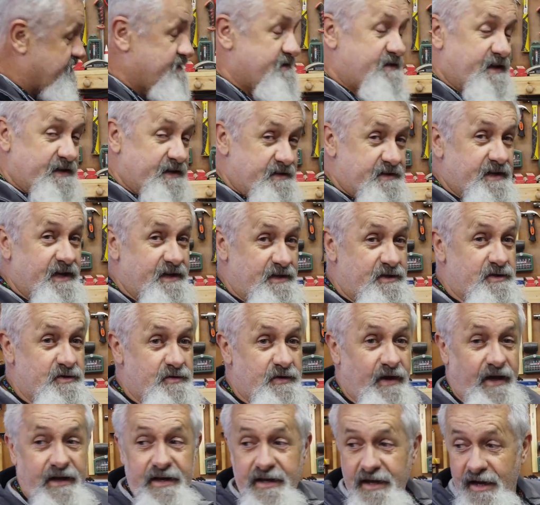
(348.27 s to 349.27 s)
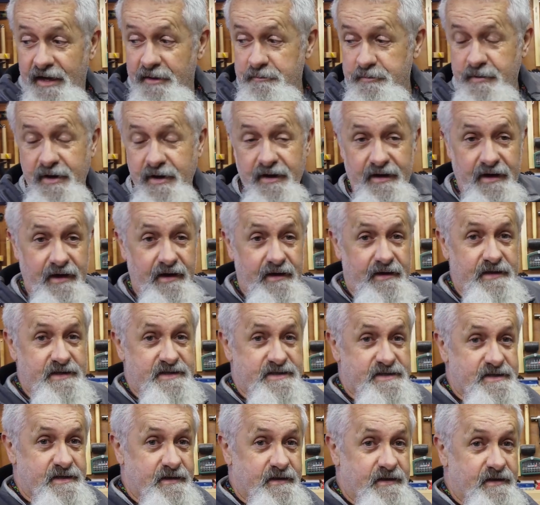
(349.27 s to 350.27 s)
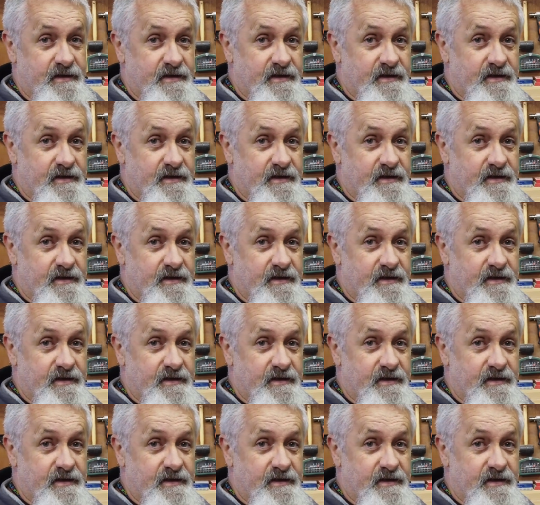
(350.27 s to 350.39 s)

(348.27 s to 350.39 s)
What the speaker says: did they do any upgrades,